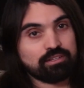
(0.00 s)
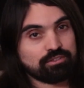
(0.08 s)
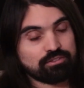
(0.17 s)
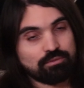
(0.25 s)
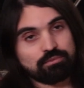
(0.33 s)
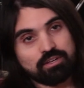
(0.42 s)

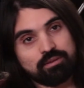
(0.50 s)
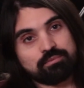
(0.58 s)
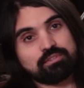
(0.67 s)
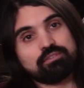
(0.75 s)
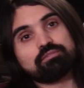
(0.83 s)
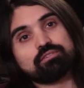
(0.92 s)

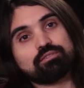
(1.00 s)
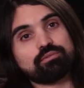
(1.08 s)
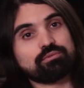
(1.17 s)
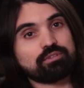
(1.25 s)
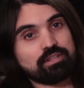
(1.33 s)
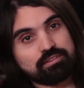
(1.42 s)
Sometimes even
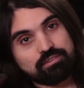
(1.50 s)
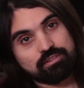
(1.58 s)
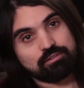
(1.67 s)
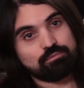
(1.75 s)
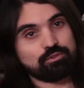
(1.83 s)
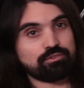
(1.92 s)
to
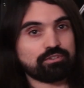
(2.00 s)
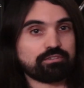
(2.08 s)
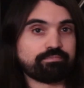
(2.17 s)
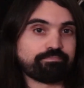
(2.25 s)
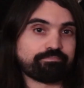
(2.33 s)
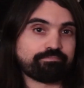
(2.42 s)
classical music.